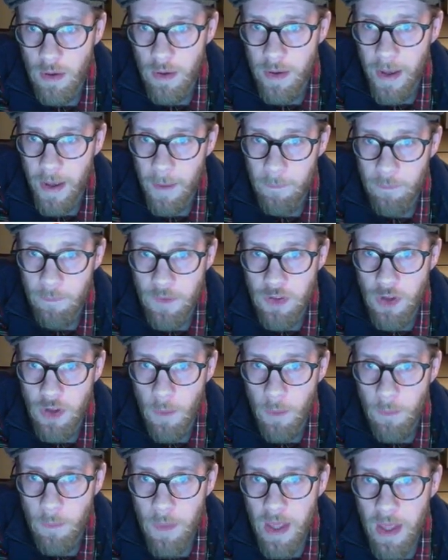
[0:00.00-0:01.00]
Okay,
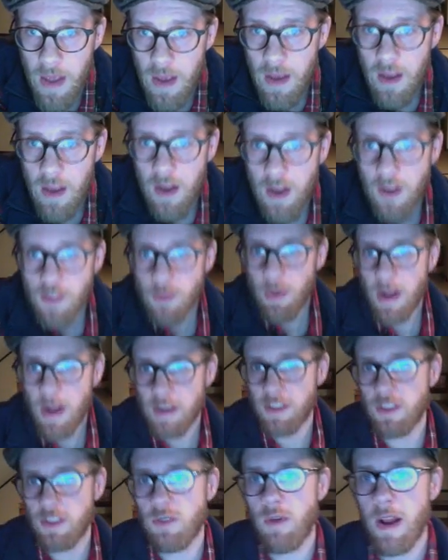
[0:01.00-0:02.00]
so here's your
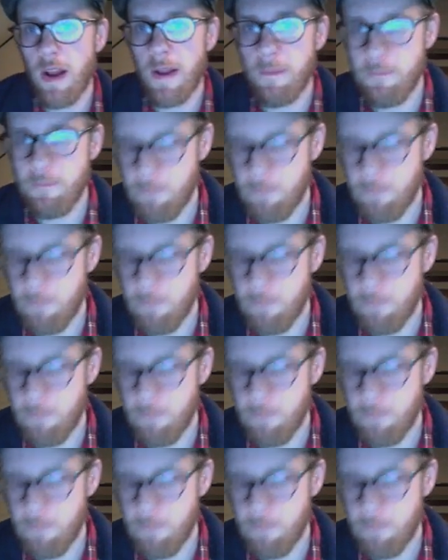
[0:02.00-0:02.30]
practice. You ready?